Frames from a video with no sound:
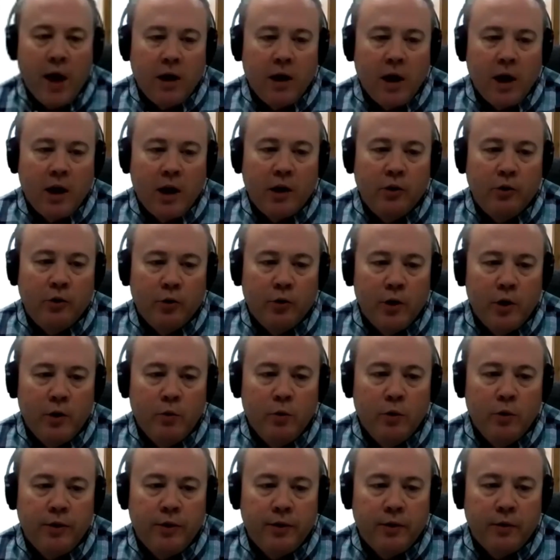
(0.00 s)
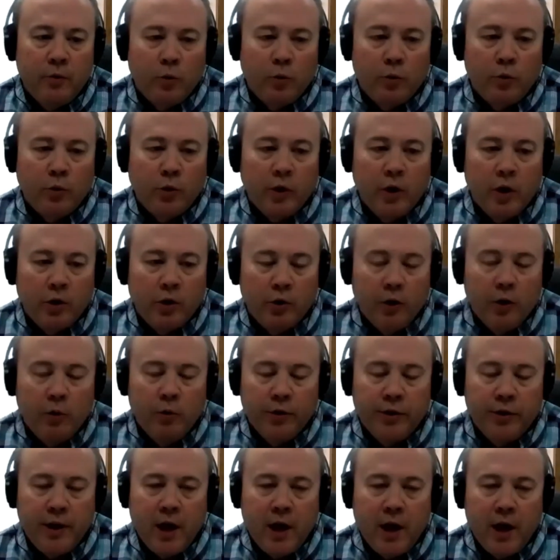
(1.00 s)
agree with
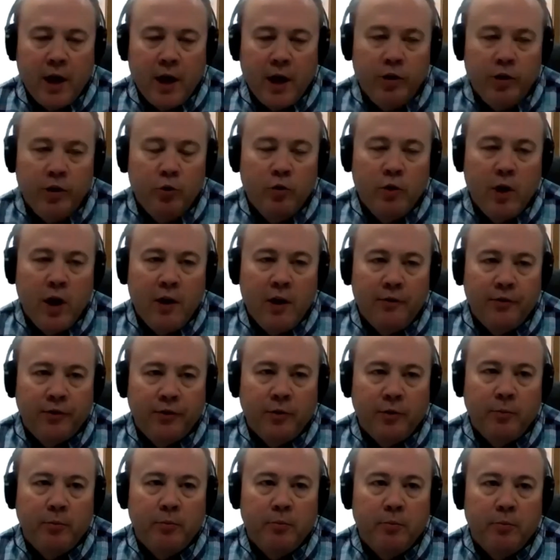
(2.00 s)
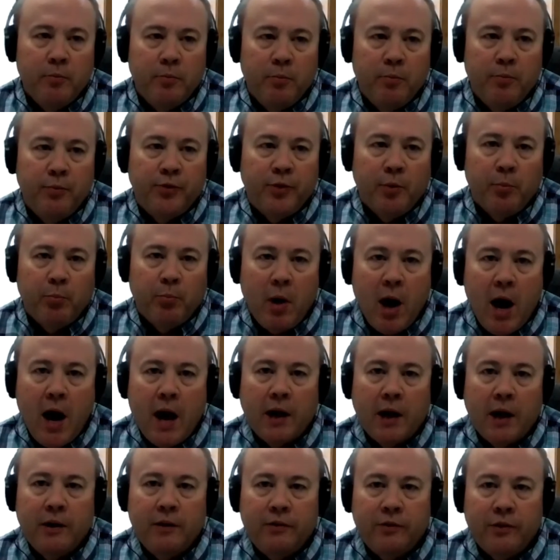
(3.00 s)
that. We do have some
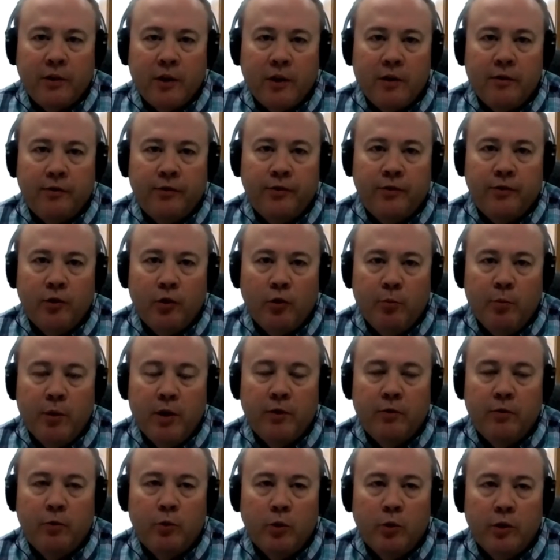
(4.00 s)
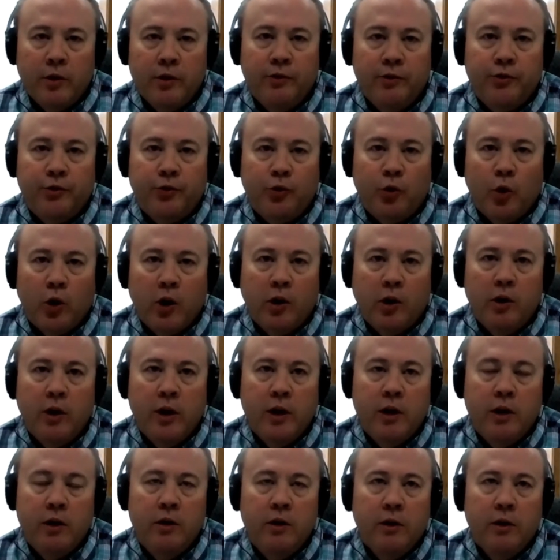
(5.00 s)
pockets that have still been really struggling